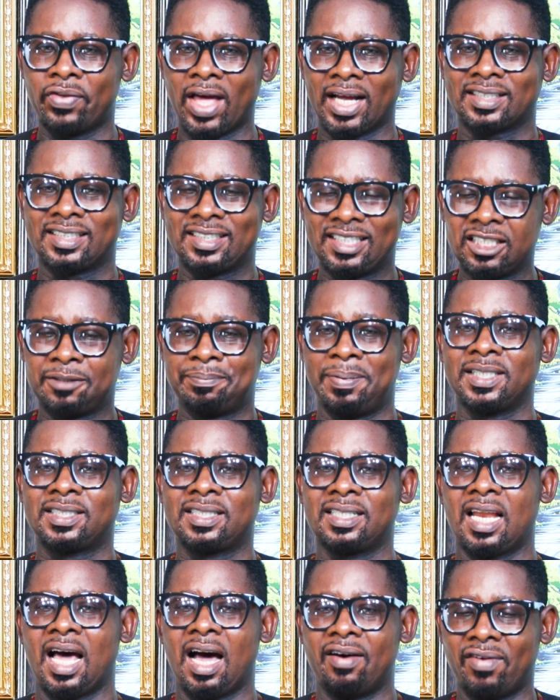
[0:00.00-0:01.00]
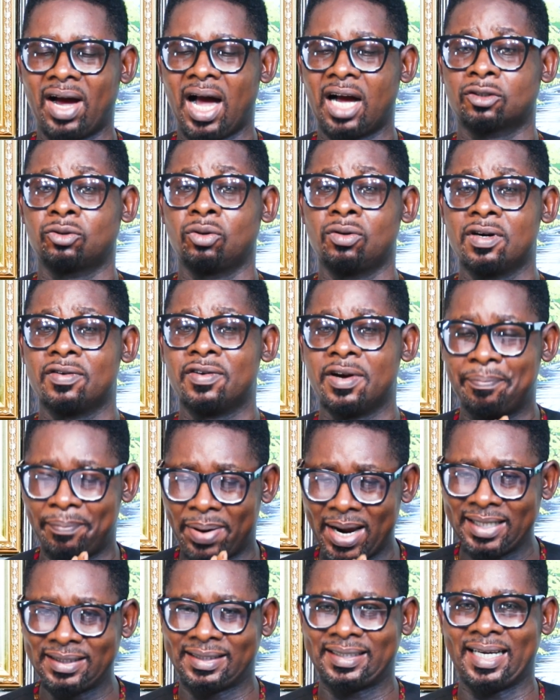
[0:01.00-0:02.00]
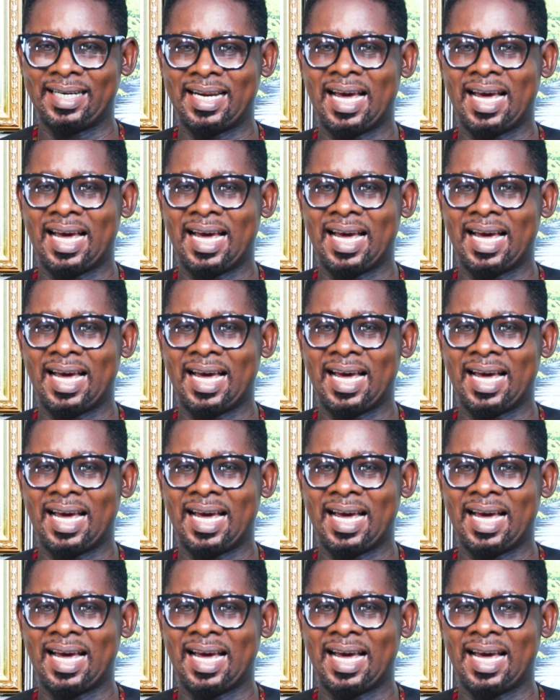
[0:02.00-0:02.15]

that this person have actually repented.